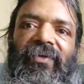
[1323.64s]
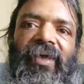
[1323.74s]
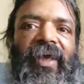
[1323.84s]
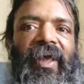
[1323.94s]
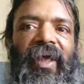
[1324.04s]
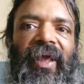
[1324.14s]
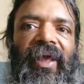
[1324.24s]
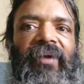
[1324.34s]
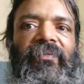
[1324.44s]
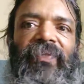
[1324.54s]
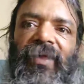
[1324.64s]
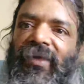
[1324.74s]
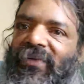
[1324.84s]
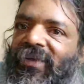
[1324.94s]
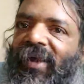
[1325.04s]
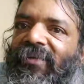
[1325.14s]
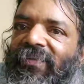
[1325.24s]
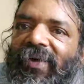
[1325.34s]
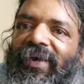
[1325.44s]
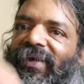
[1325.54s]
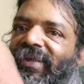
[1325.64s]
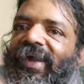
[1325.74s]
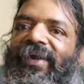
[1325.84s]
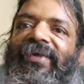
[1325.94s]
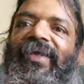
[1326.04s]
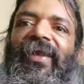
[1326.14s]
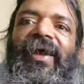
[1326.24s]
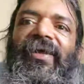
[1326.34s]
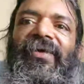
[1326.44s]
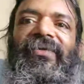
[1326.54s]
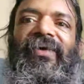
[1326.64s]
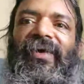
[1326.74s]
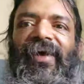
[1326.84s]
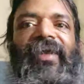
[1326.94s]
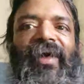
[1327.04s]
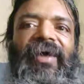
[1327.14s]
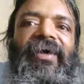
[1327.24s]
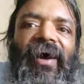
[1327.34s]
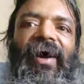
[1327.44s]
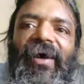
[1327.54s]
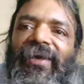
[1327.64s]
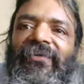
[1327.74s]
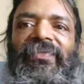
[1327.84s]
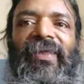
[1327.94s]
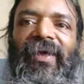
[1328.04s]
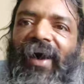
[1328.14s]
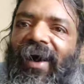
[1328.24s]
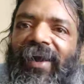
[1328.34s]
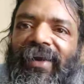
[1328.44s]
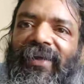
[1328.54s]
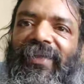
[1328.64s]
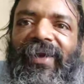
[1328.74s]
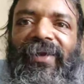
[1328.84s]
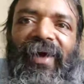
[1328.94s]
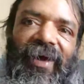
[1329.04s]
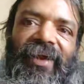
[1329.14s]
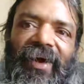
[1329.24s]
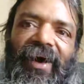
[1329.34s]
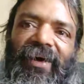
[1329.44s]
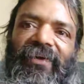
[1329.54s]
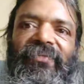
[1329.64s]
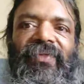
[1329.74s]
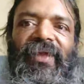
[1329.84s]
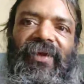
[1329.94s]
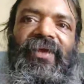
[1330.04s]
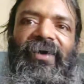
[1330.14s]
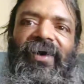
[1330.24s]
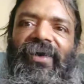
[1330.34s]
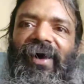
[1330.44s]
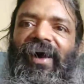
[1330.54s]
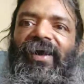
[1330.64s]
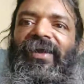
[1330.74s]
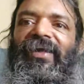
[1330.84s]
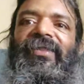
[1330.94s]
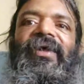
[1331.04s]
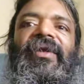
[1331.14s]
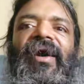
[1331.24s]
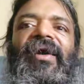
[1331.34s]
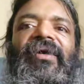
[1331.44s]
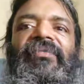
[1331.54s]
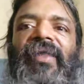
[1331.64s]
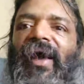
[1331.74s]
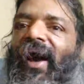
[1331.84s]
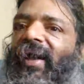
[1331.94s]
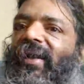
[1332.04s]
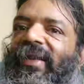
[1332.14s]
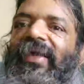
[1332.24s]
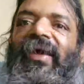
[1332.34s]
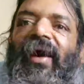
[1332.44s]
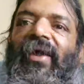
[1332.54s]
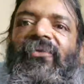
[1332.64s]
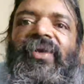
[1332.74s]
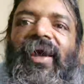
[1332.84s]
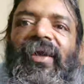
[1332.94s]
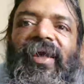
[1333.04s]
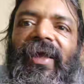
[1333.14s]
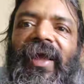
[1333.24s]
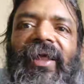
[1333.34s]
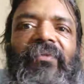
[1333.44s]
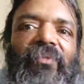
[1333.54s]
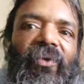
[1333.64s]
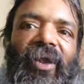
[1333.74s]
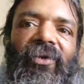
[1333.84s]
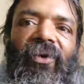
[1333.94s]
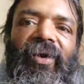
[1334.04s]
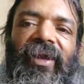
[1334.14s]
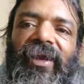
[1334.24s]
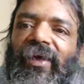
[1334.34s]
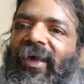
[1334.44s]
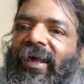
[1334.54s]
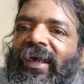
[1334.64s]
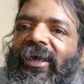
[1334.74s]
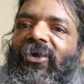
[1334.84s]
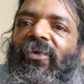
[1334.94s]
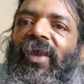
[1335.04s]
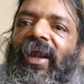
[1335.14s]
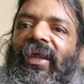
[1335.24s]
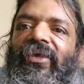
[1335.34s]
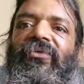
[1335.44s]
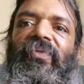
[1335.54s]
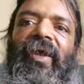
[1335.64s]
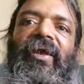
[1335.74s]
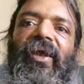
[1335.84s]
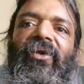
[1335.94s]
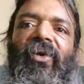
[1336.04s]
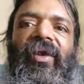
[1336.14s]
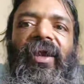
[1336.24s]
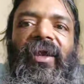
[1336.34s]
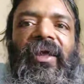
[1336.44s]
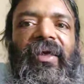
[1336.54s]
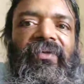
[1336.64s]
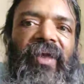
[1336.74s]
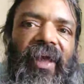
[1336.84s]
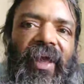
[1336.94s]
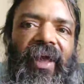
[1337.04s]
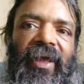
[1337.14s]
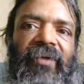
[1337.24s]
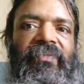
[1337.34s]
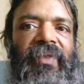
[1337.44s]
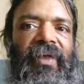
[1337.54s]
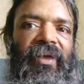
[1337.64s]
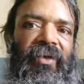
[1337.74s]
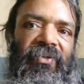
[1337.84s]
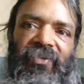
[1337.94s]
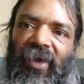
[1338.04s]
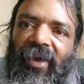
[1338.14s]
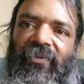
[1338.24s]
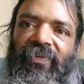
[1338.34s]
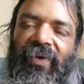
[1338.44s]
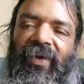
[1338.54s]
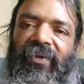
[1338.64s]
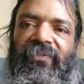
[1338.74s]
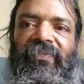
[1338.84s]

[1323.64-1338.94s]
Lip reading: is a sine phi. That is the radius. Like r d theta and r d theta and dr we had taken in polar coordinate. Equivalent in a spherical coordinate is a sine phi,